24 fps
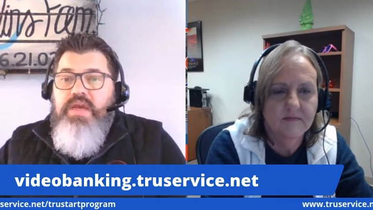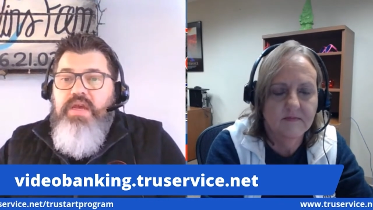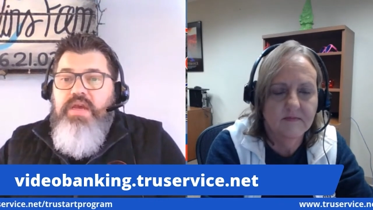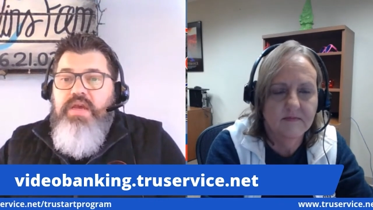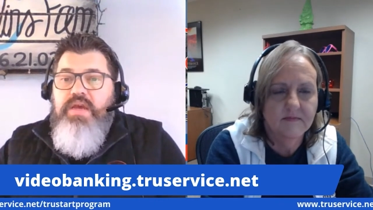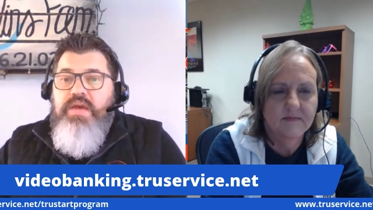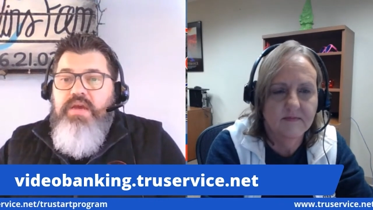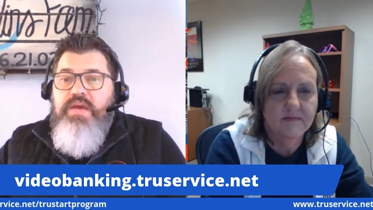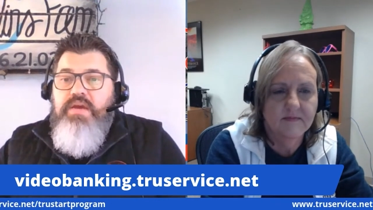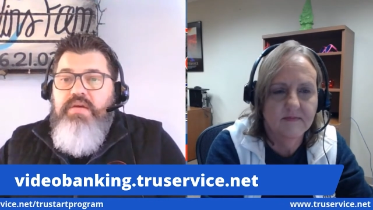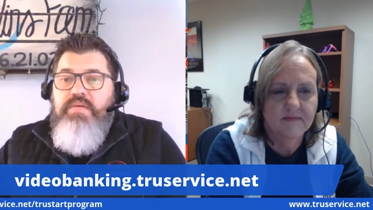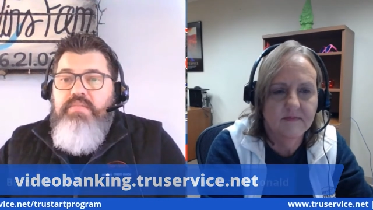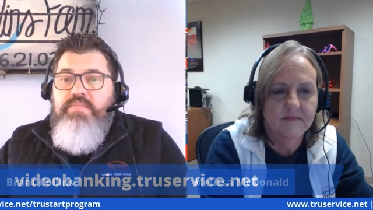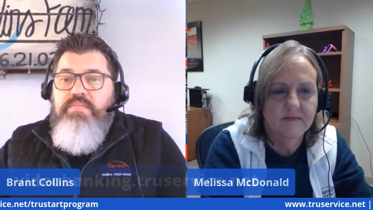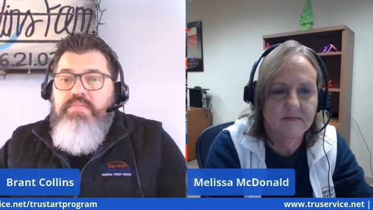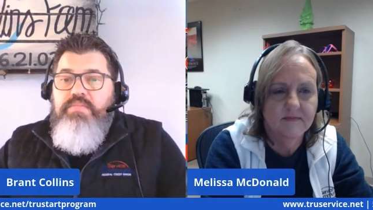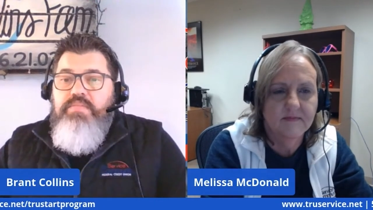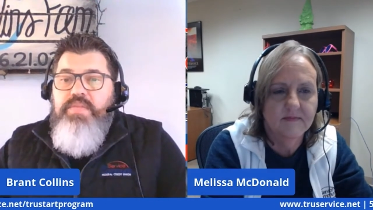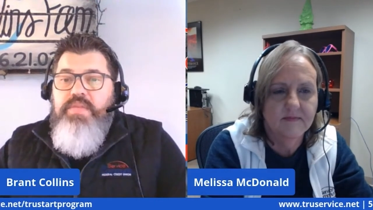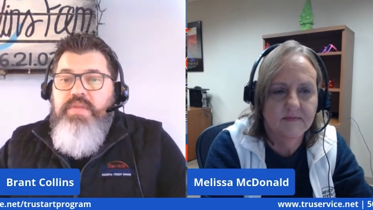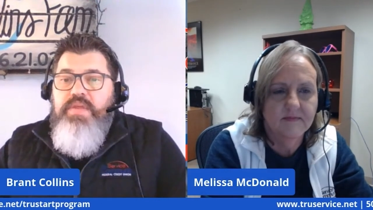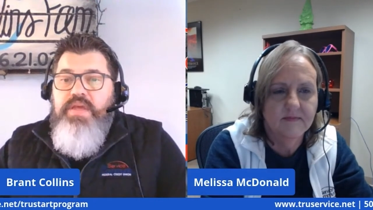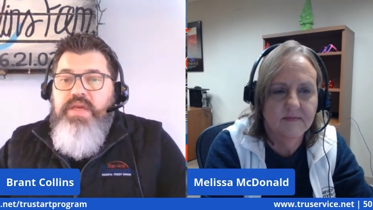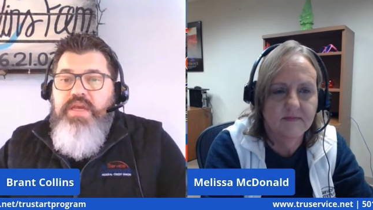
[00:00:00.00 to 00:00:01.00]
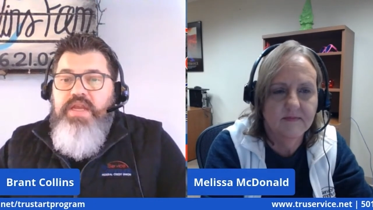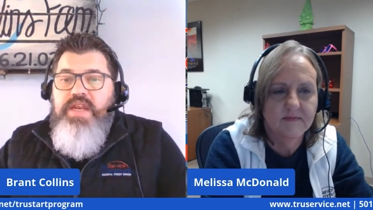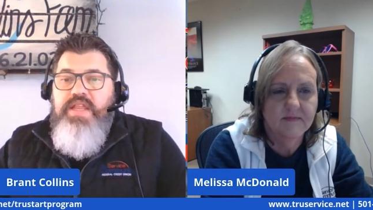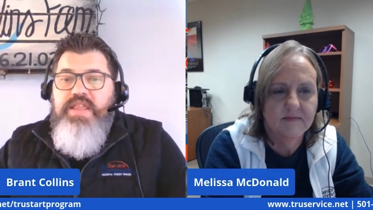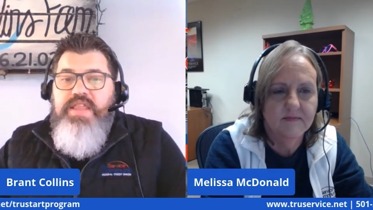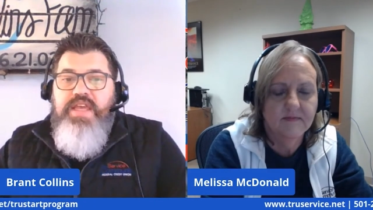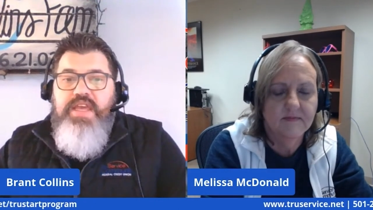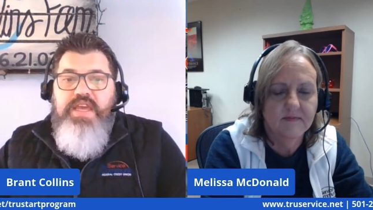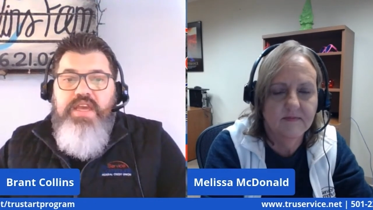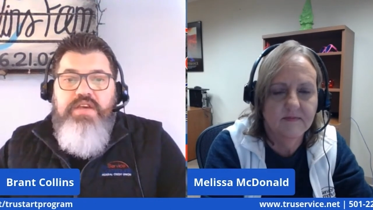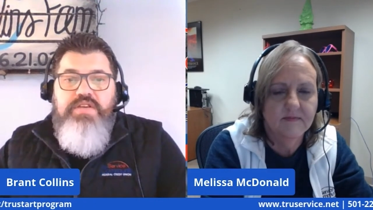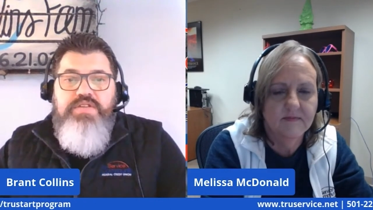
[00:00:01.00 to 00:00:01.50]
Speaker 1: um,
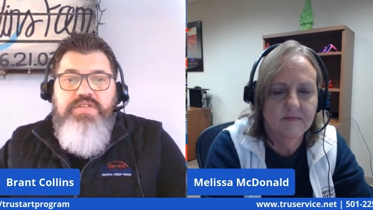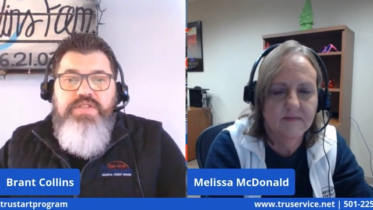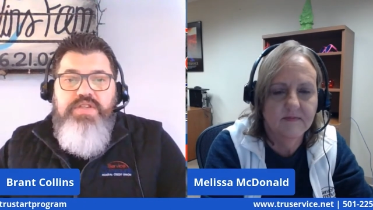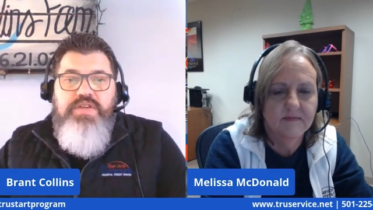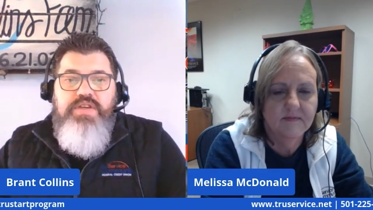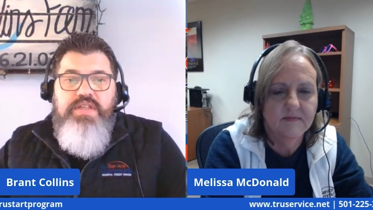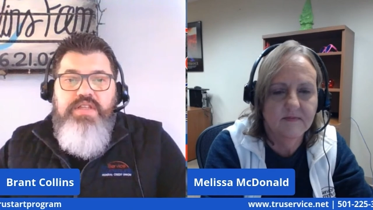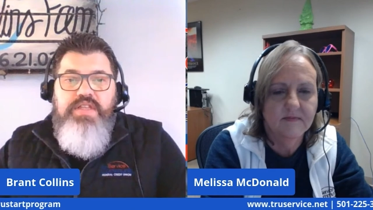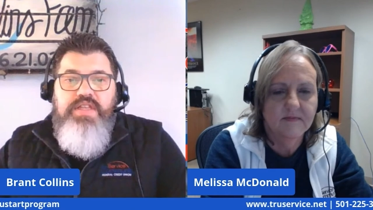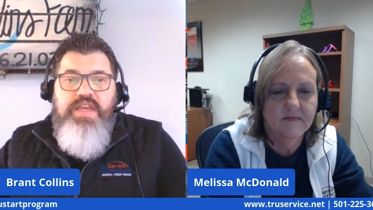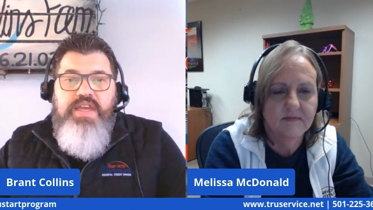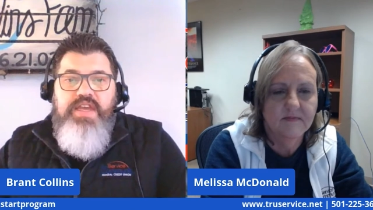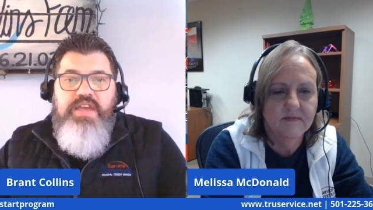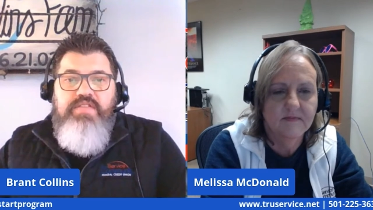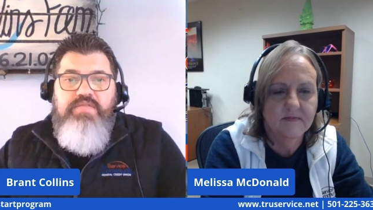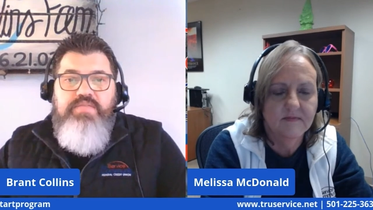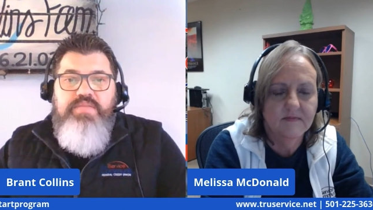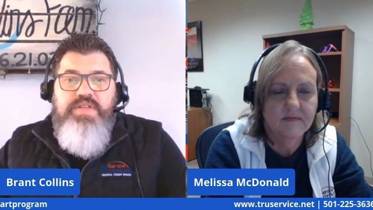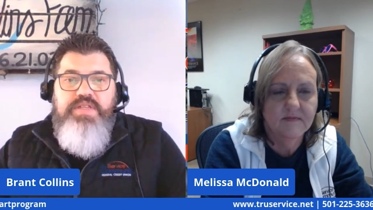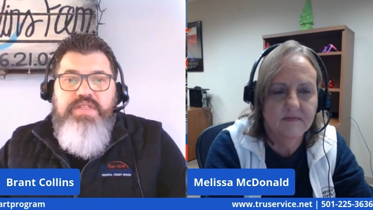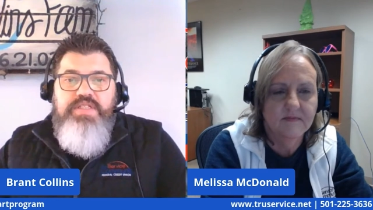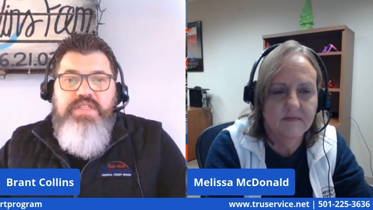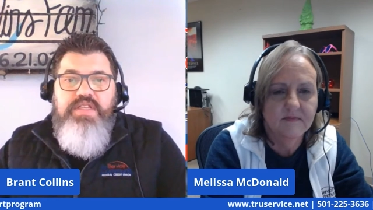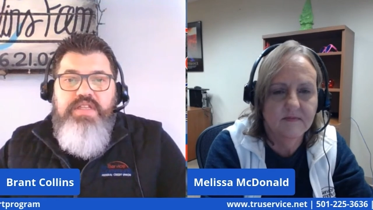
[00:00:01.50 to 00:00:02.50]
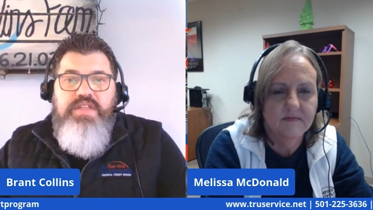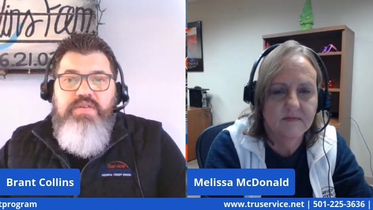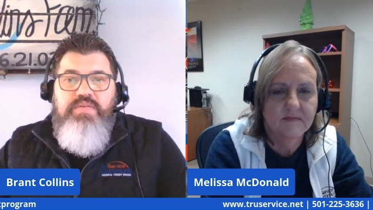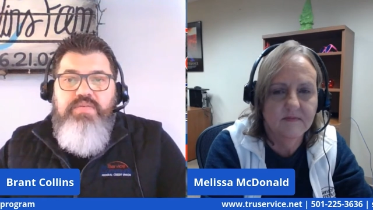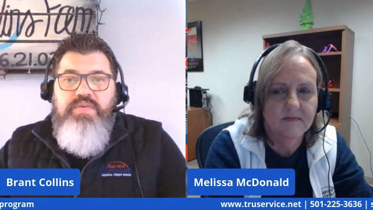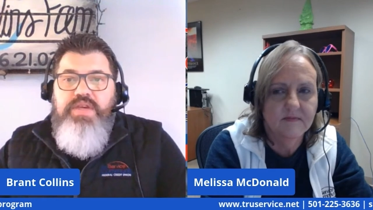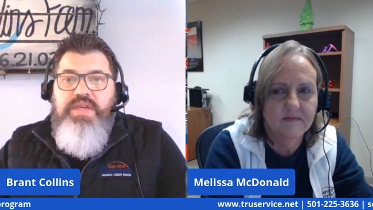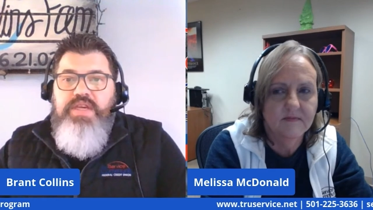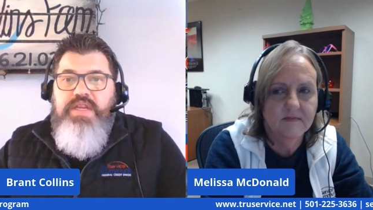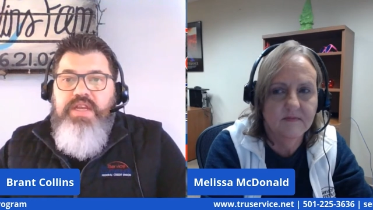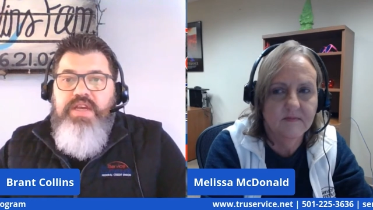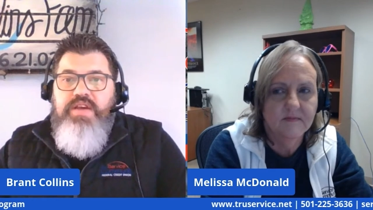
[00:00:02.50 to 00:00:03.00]
anything else you can think of melissa that
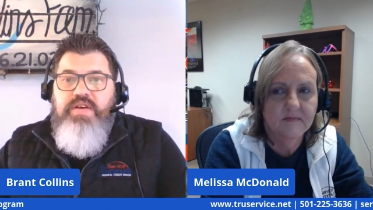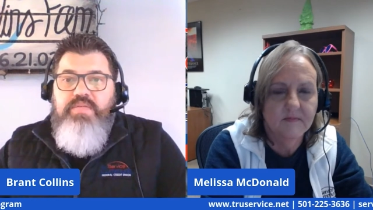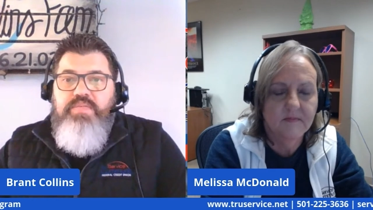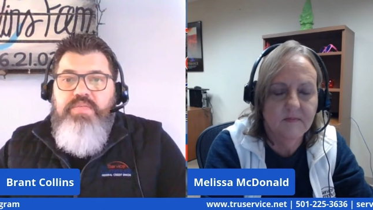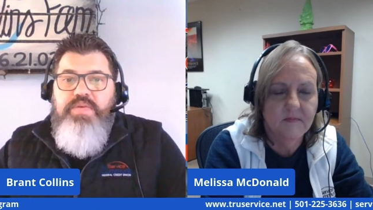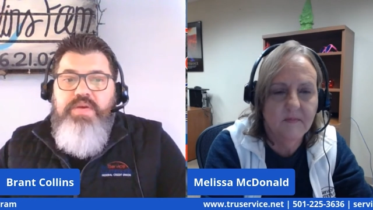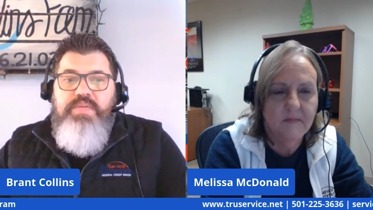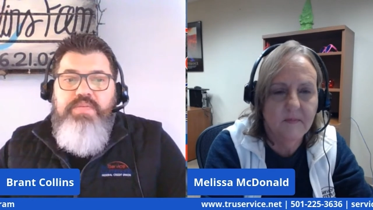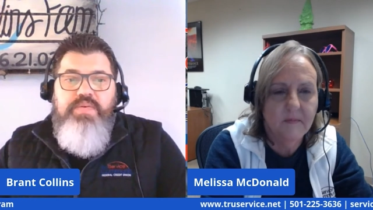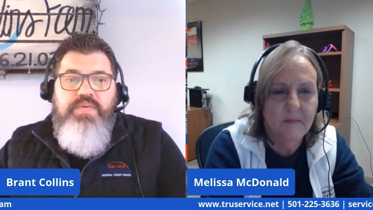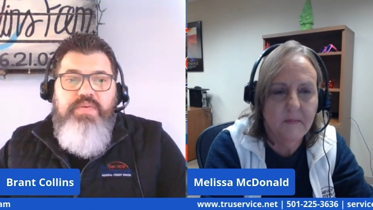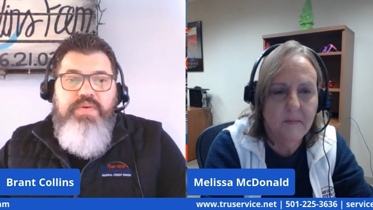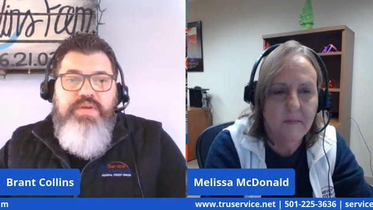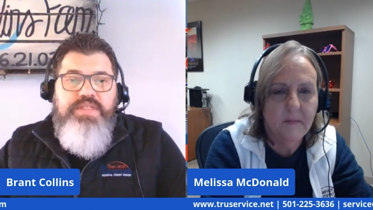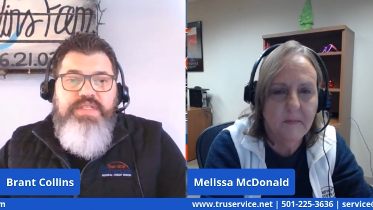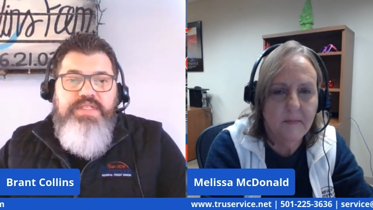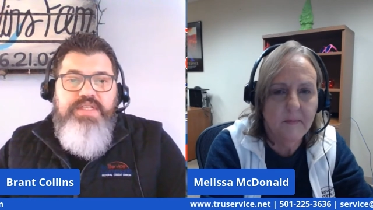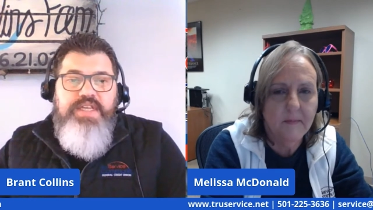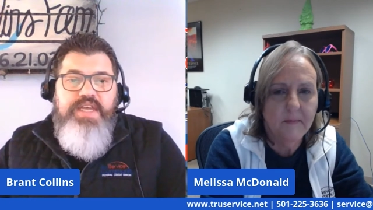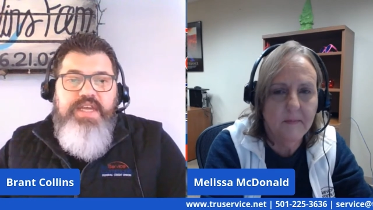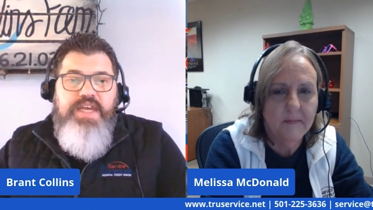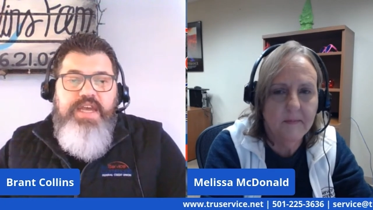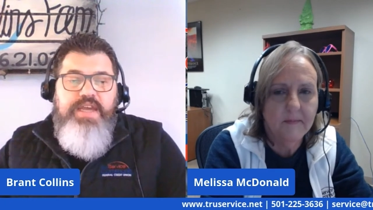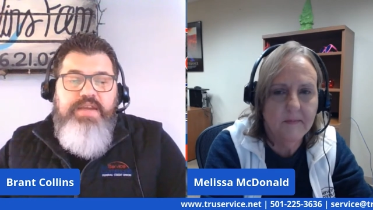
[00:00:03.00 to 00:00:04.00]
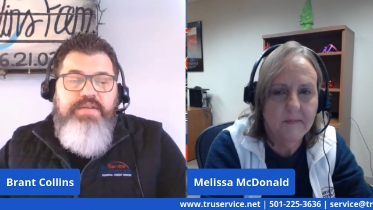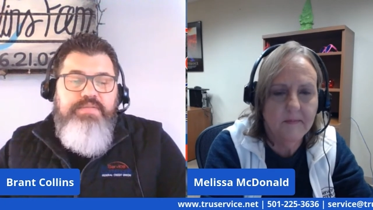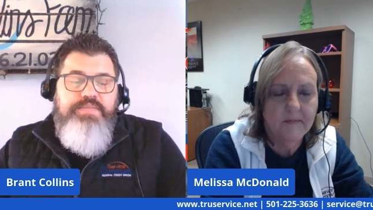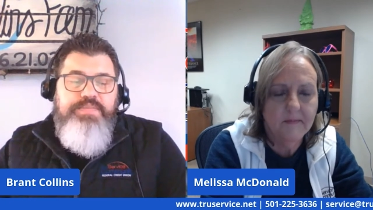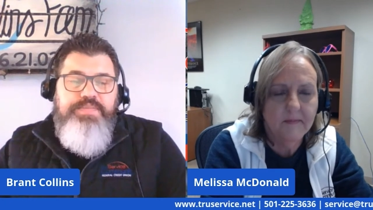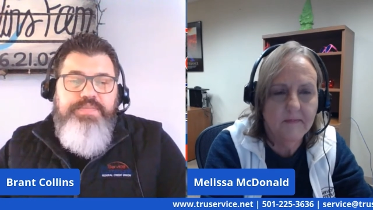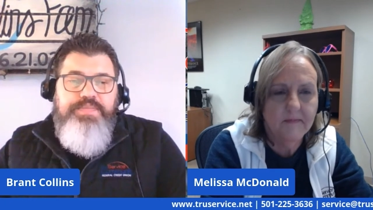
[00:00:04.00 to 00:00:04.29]
we can help people with today